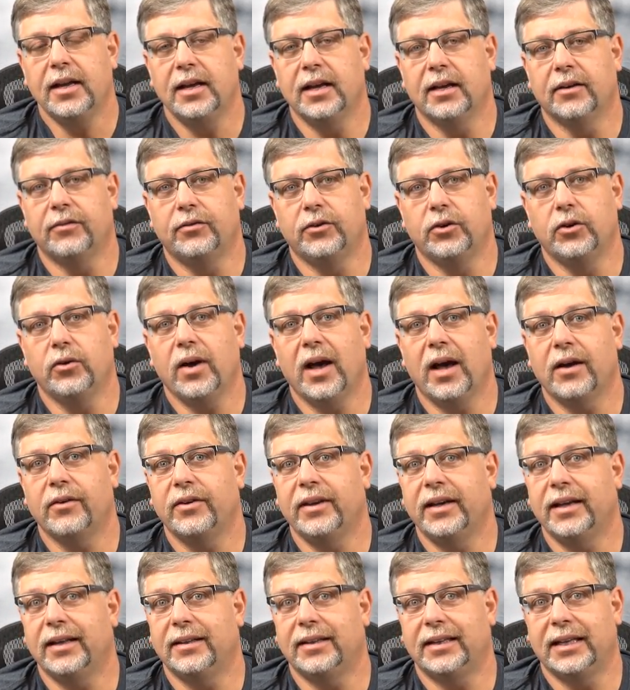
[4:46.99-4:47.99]
if you have
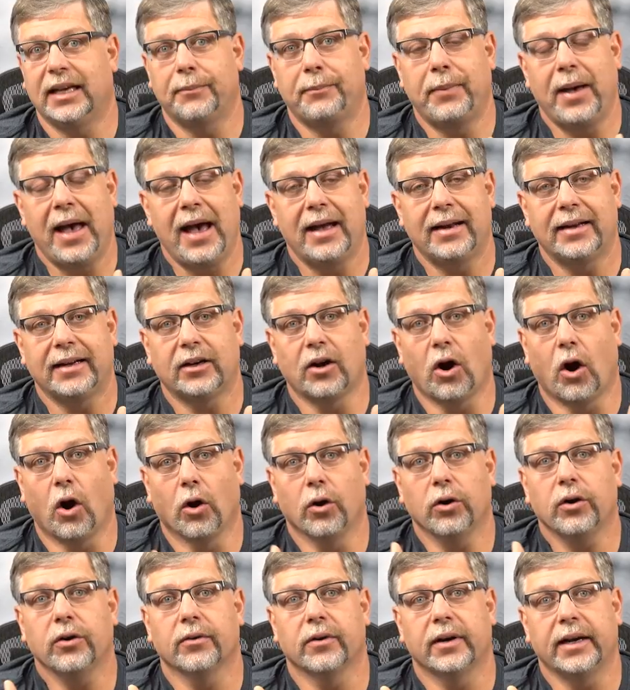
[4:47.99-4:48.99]
hit the hepatic
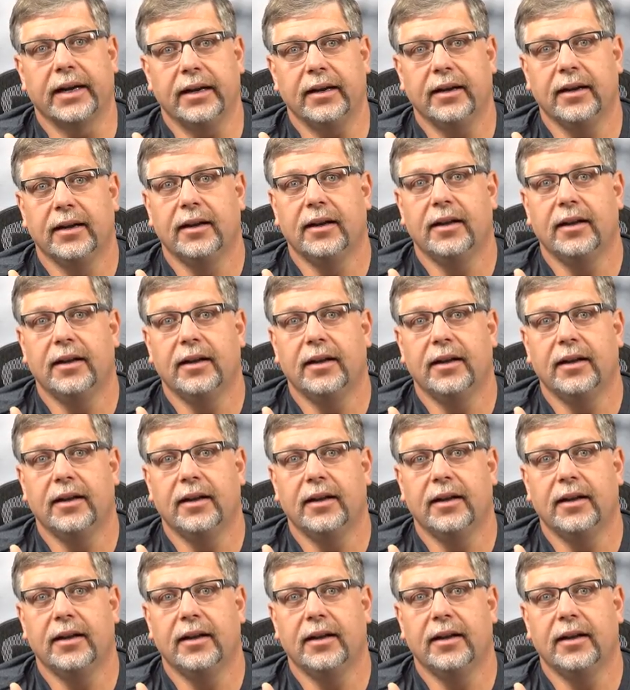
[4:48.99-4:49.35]
artery,